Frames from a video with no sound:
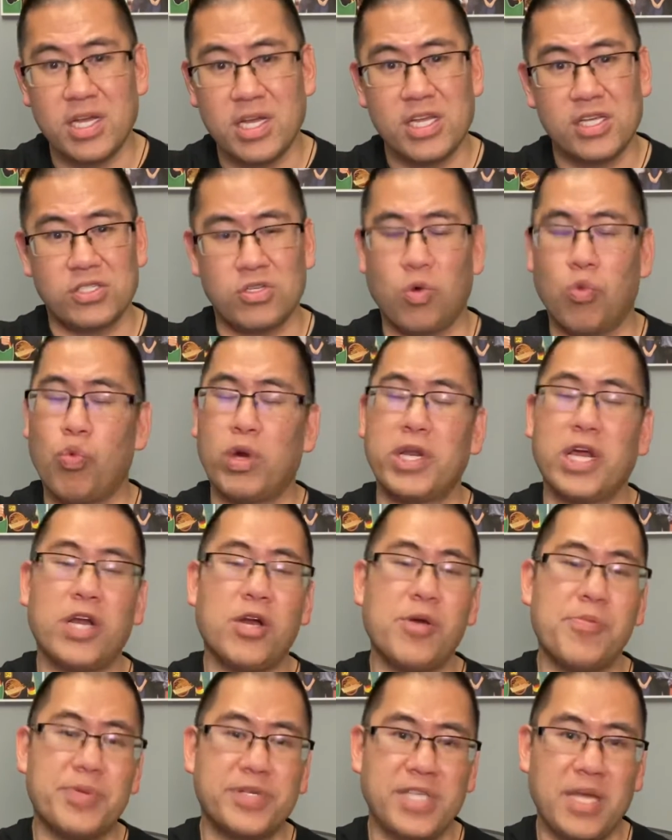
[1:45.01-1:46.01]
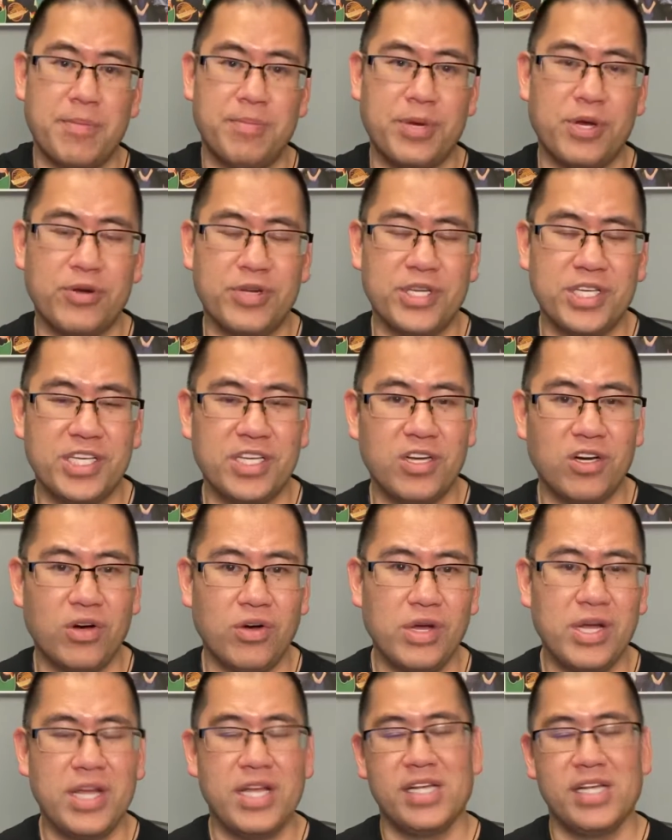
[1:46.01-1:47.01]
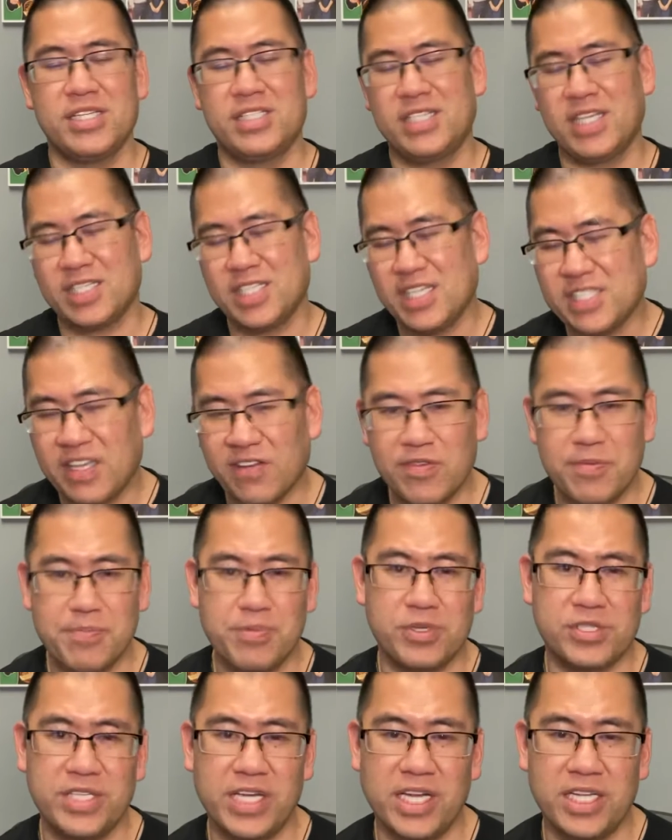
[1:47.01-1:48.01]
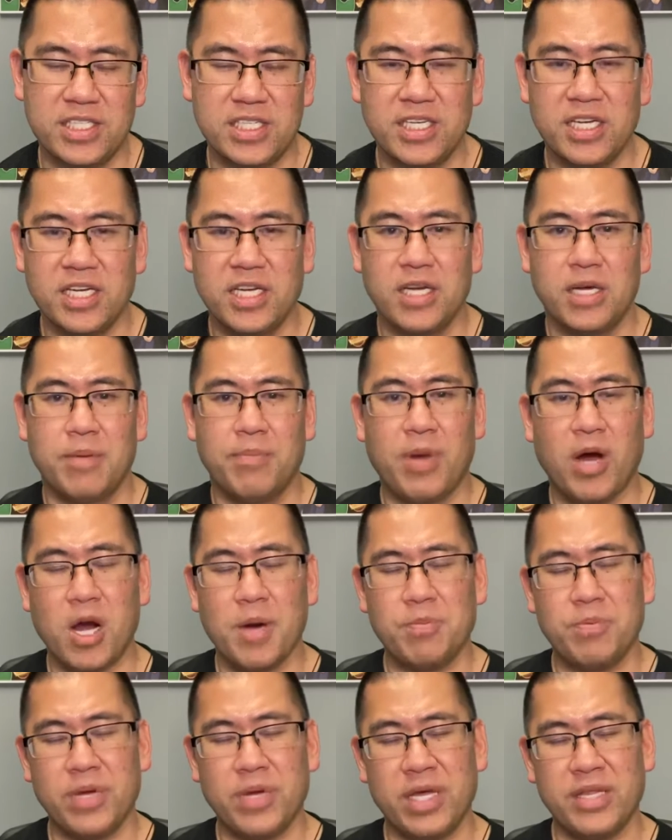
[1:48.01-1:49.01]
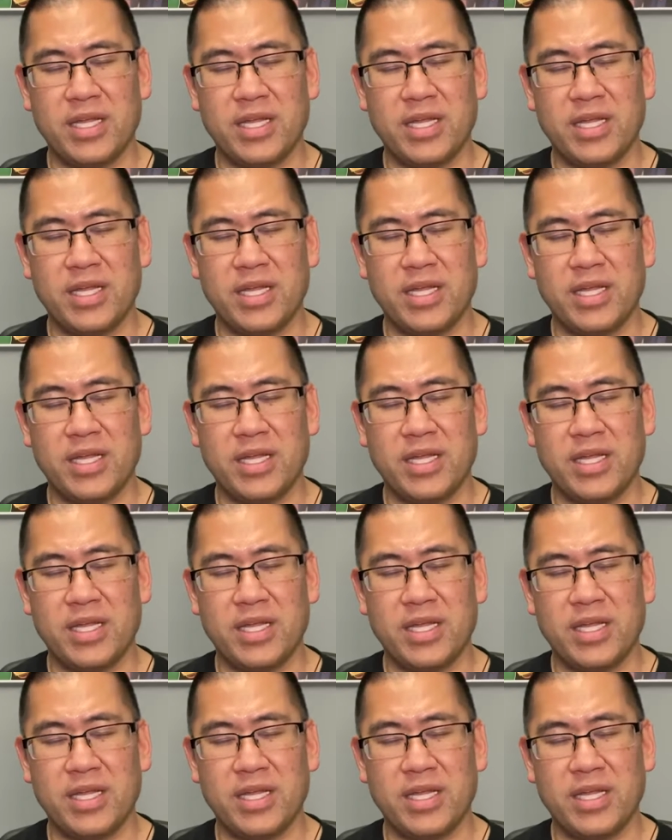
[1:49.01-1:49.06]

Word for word: So 100% penalty kill, 67% power play.